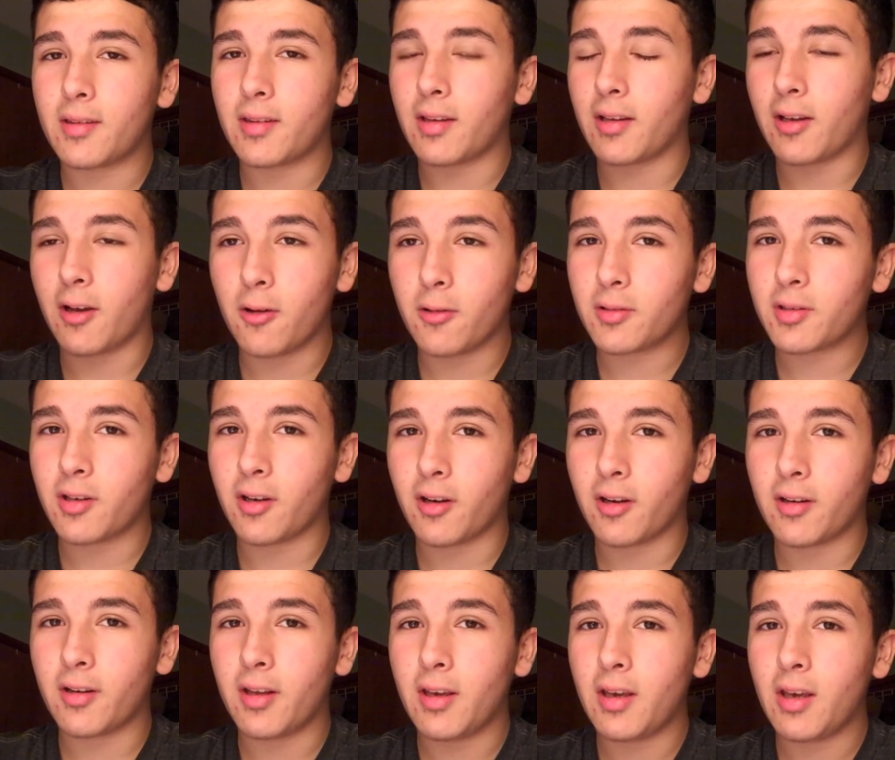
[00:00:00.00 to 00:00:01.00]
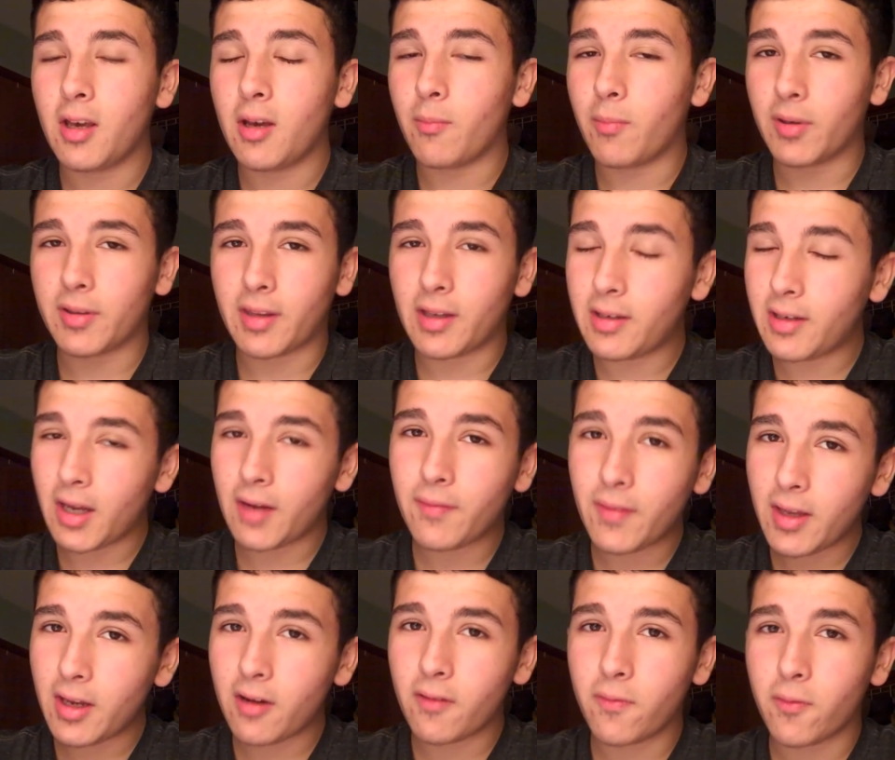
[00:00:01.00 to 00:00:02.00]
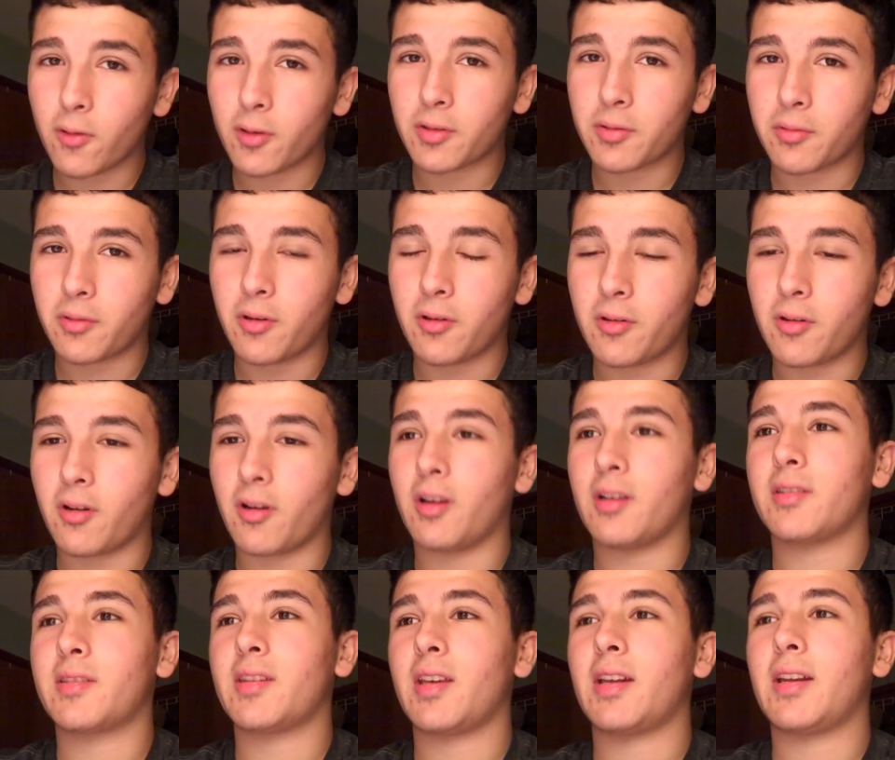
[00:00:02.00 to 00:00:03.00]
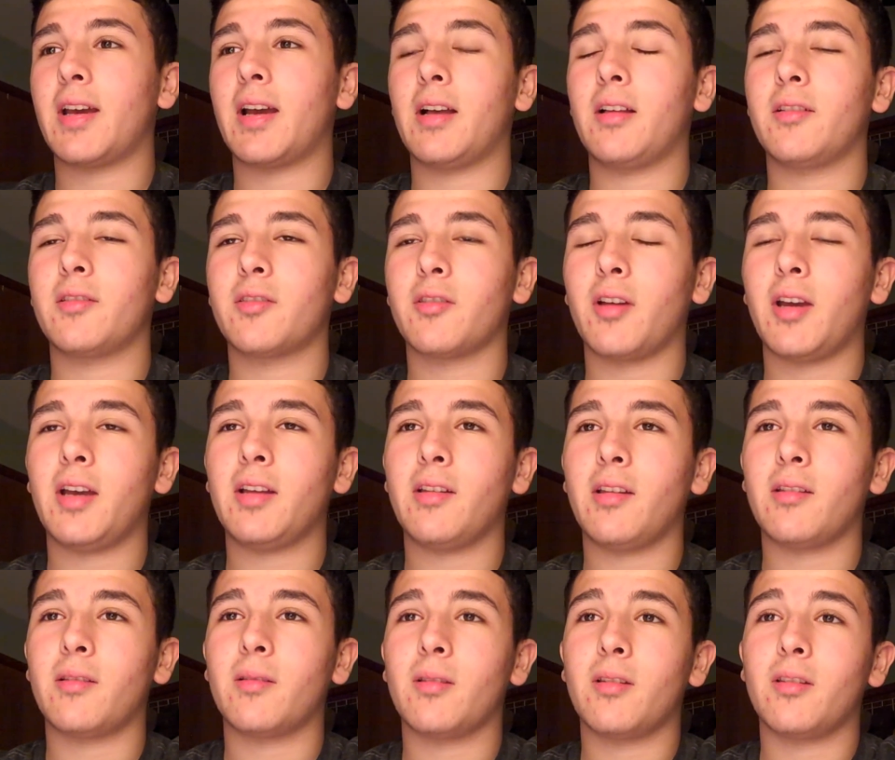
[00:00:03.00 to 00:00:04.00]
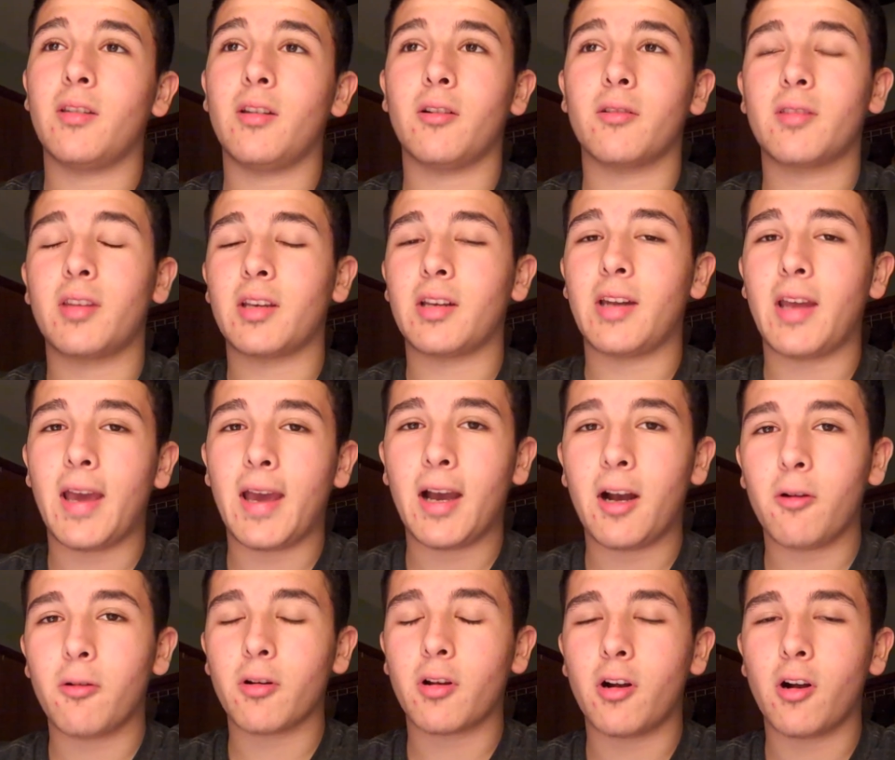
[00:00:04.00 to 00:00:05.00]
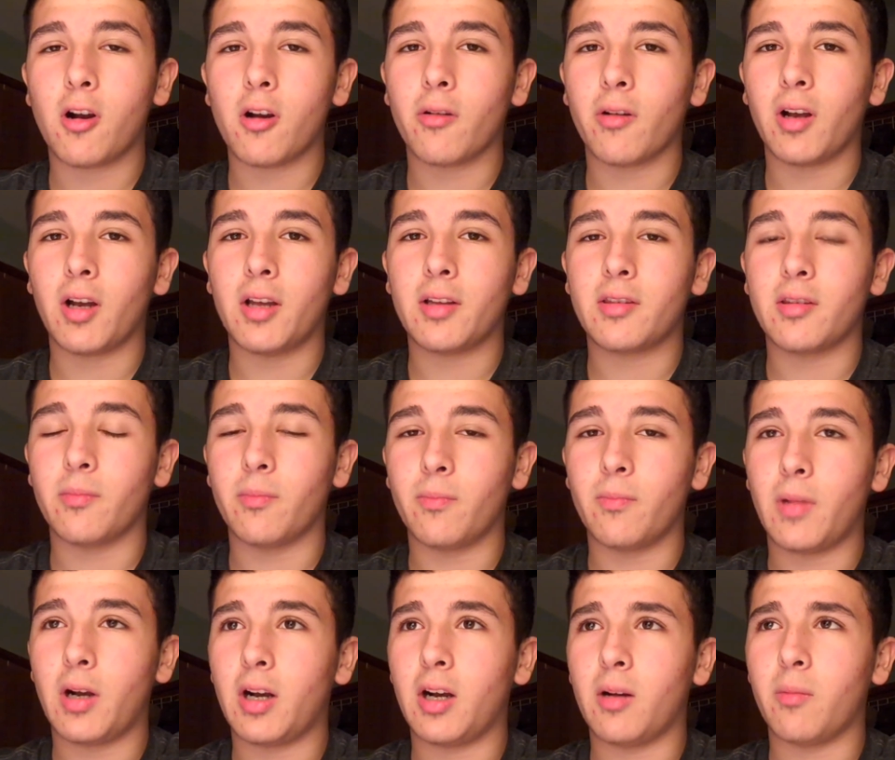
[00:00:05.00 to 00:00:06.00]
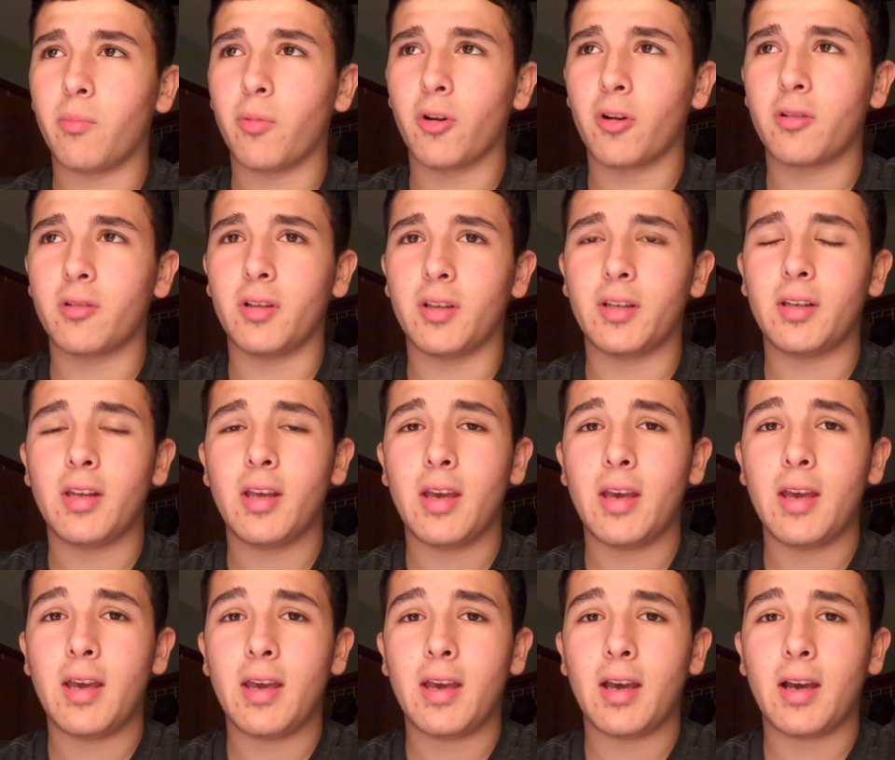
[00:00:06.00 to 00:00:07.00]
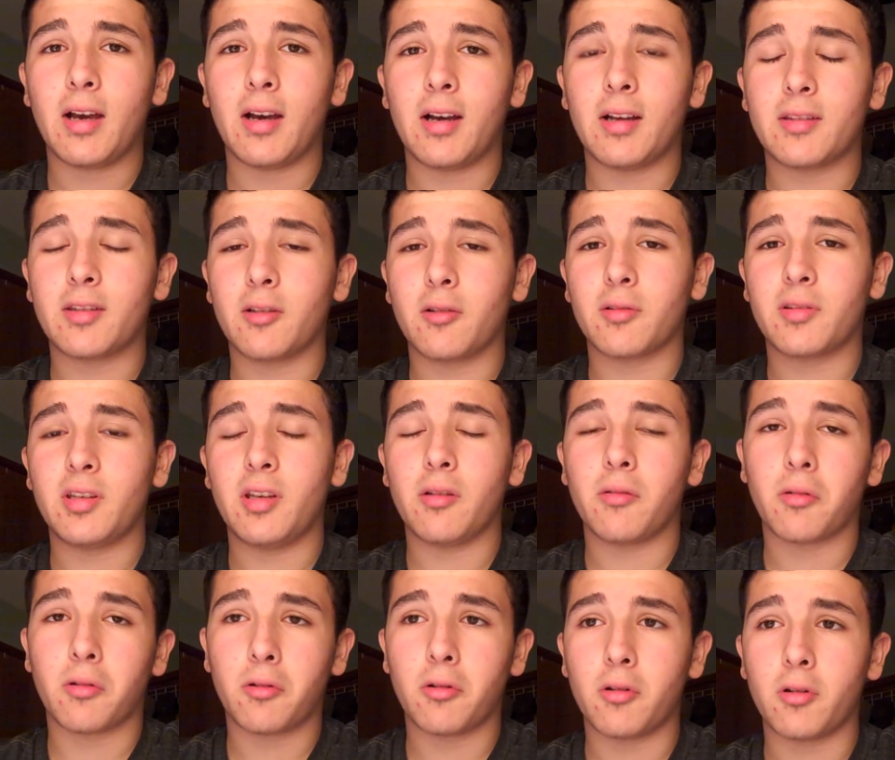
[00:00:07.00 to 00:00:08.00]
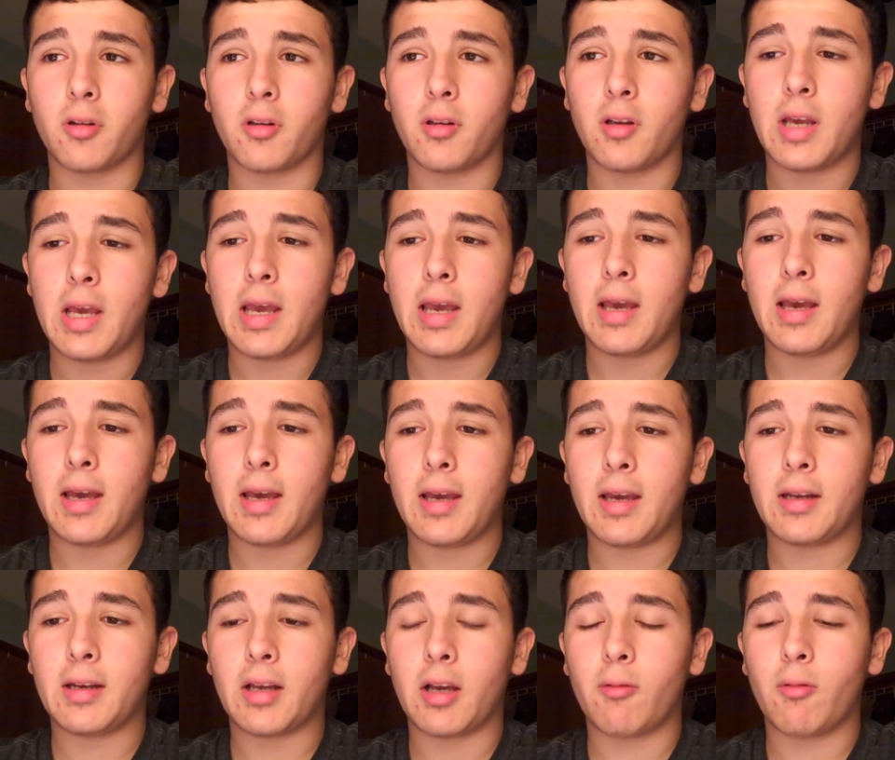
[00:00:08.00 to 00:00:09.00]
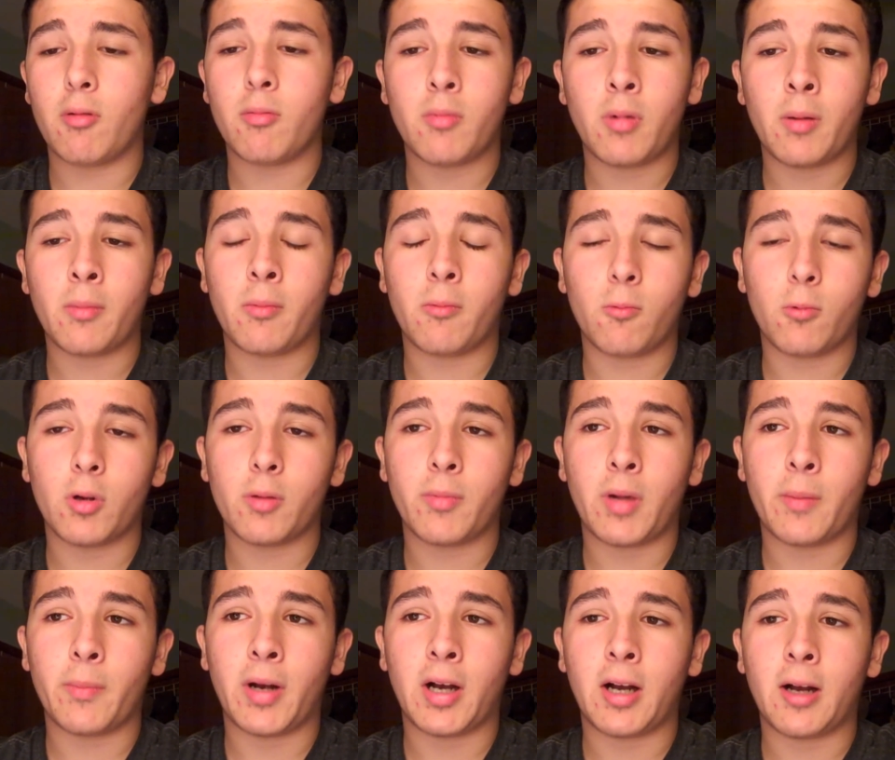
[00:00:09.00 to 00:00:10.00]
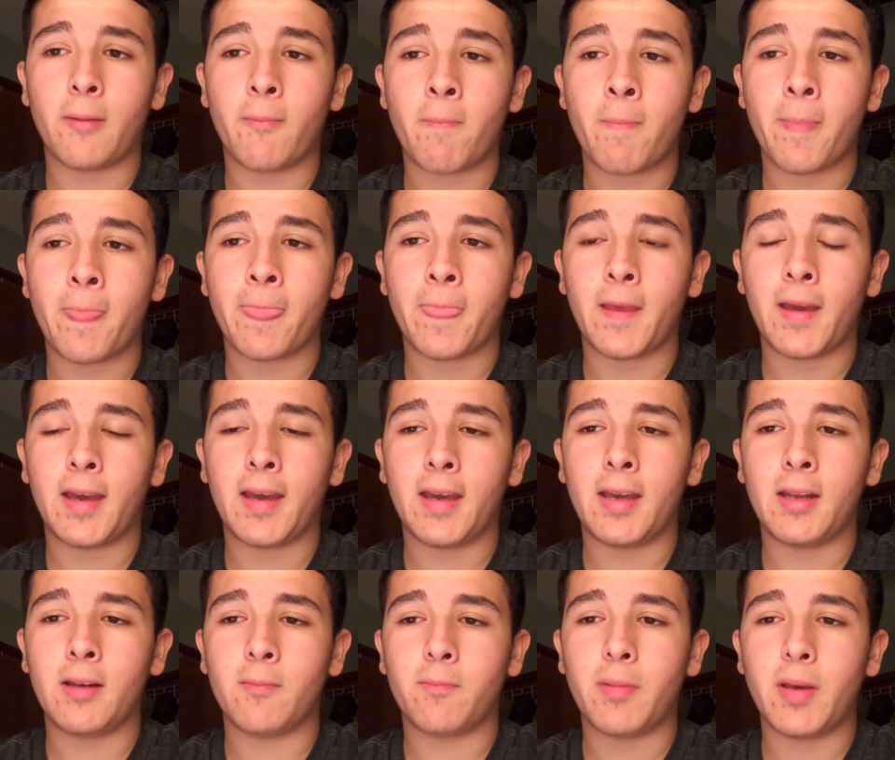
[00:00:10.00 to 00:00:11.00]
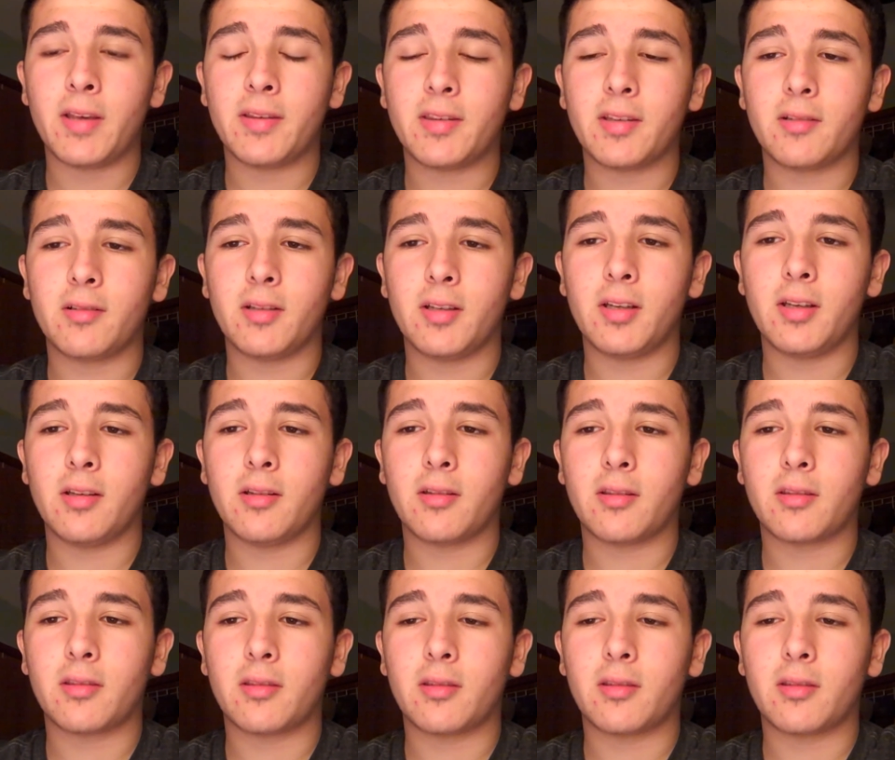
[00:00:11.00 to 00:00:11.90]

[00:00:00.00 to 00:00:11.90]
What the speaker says: and Coast Guard, but they didn't have the Air Force recruiter on Staten Island, so I had to, take an hour car ride to Brooklyn, to go see a recruiter. And I went with my mom, and basically